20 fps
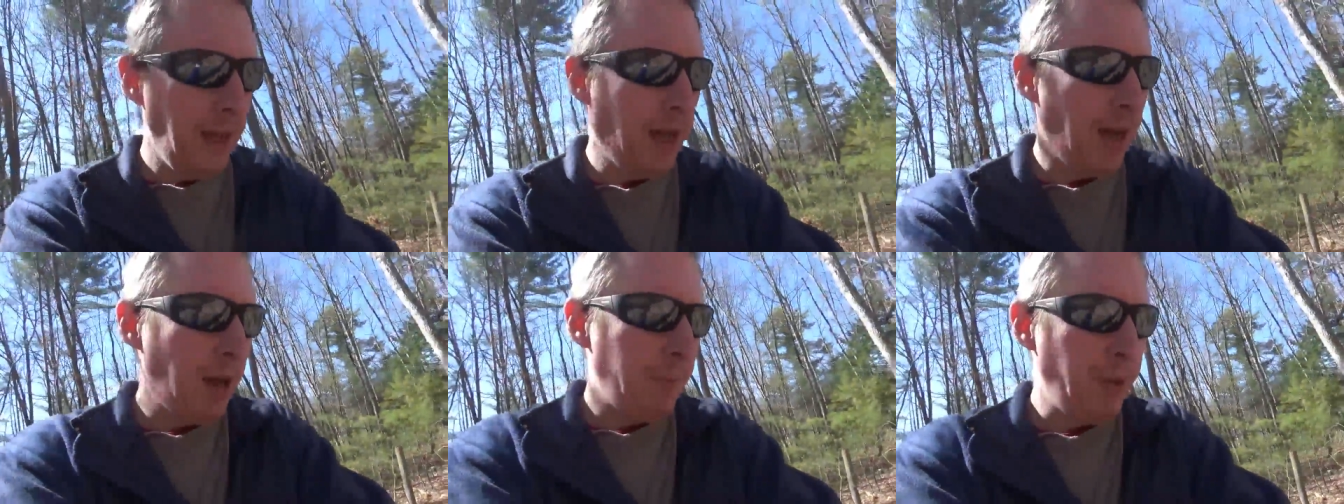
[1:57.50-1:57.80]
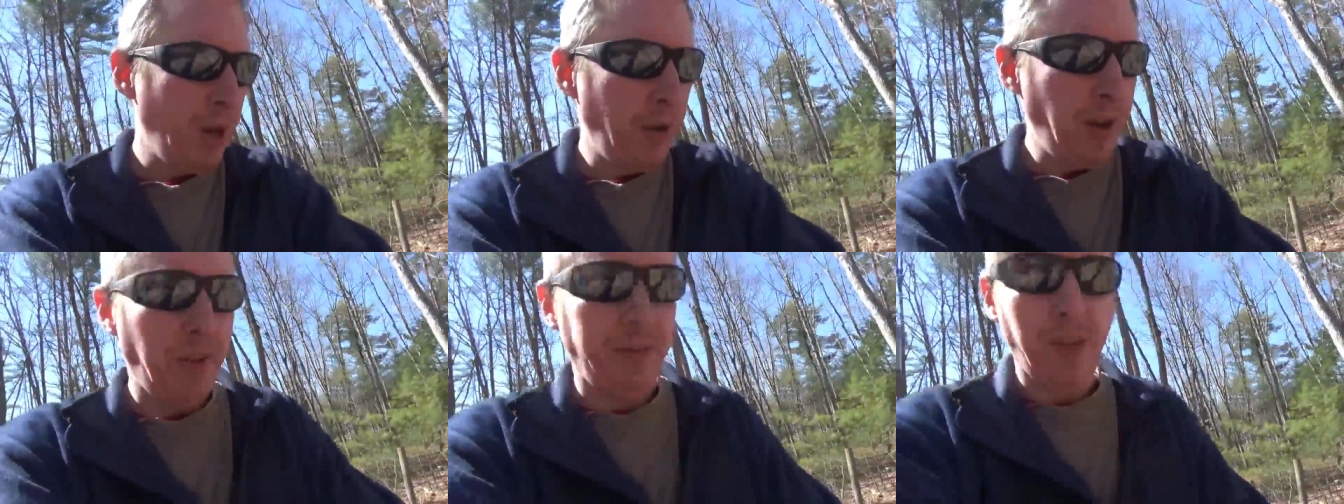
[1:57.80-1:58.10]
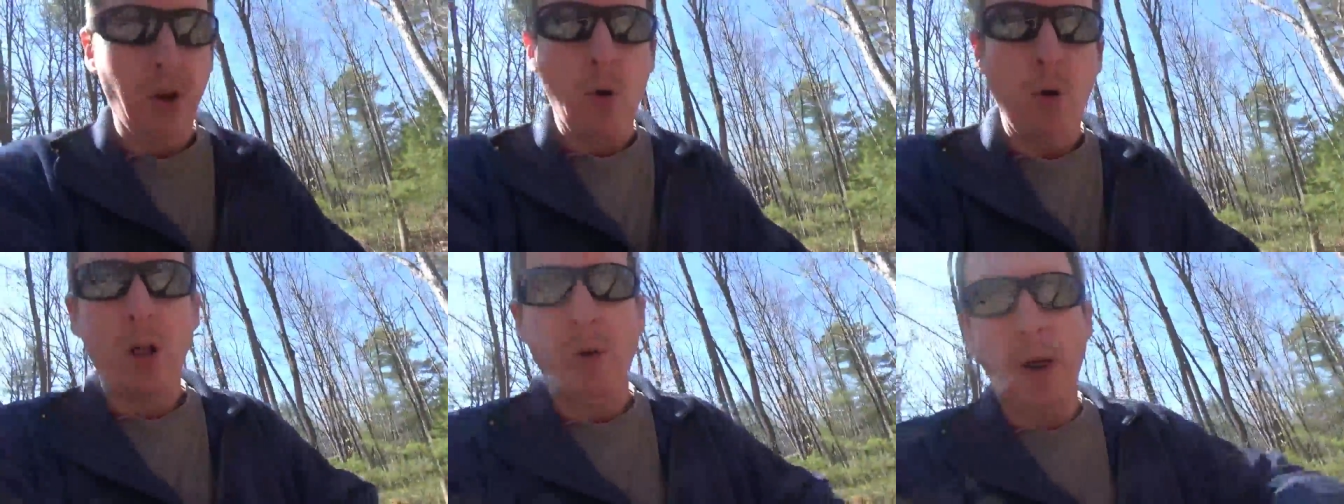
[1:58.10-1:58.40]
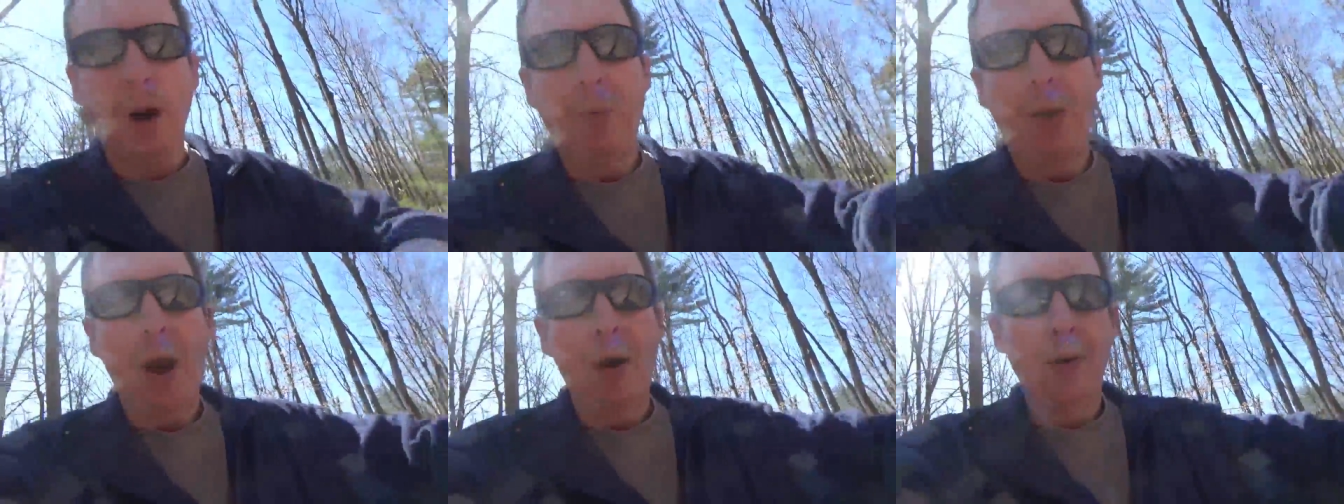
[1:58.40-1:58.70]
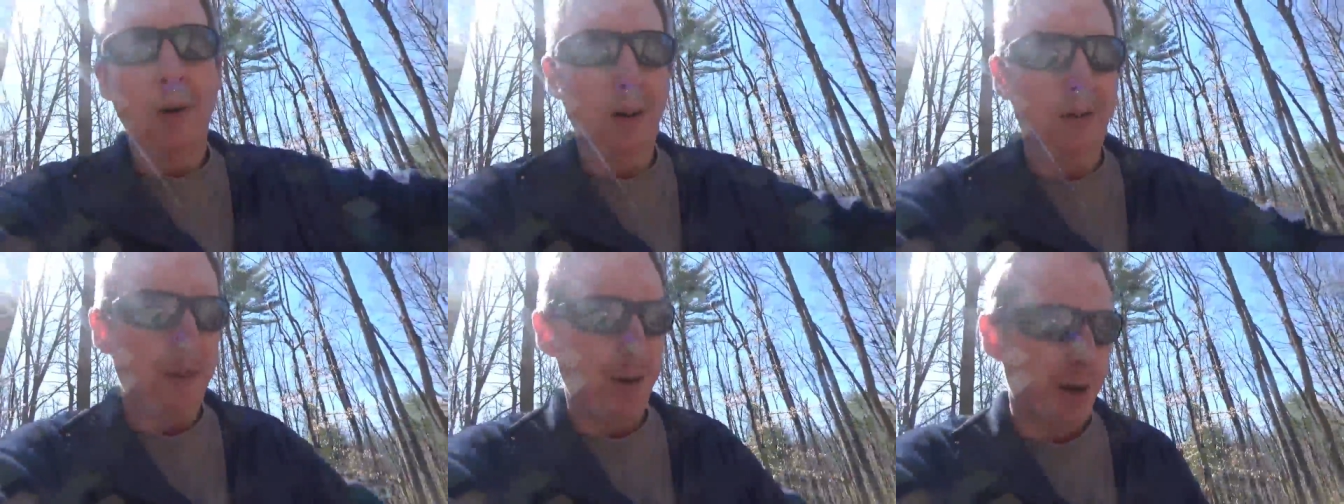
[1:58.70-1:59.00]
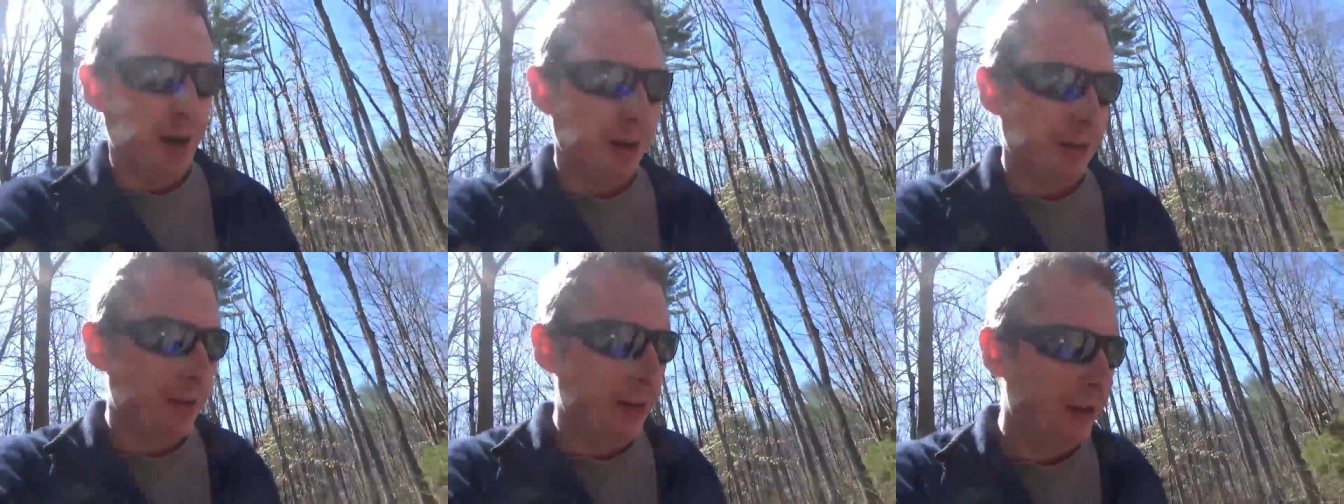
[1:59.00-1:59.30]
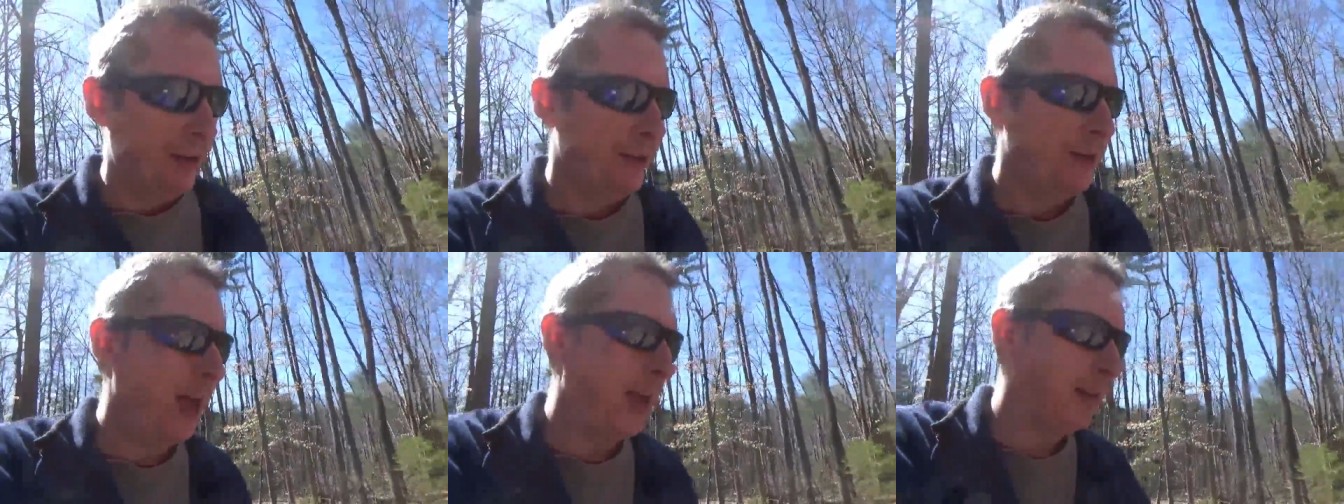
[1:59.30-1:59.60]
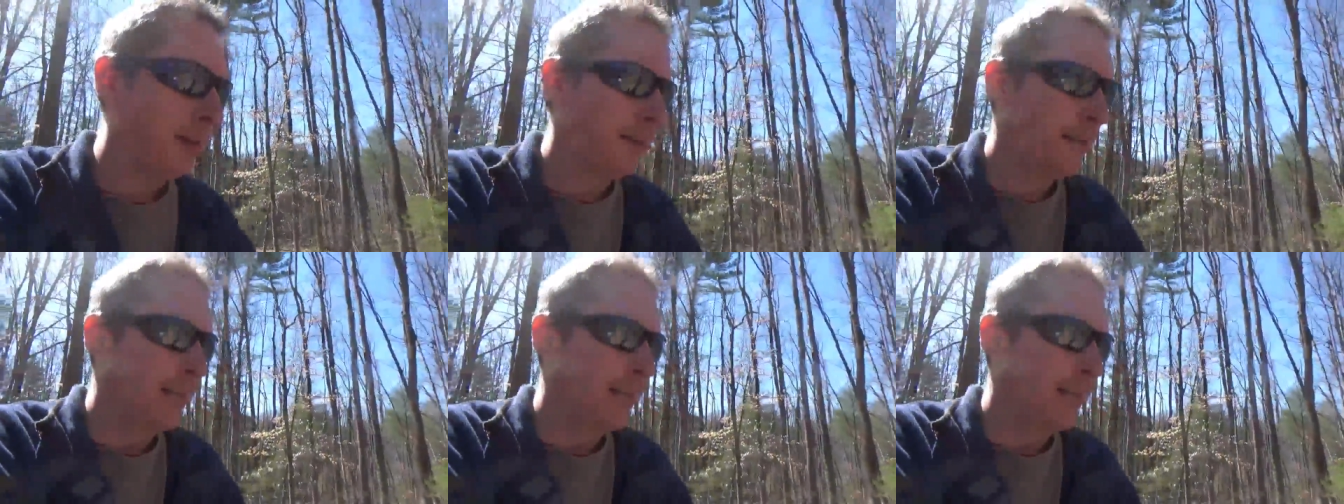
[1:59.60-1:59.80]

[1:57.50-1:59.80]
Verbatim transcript: um, you know, you have to go all the way around it if you're going to take the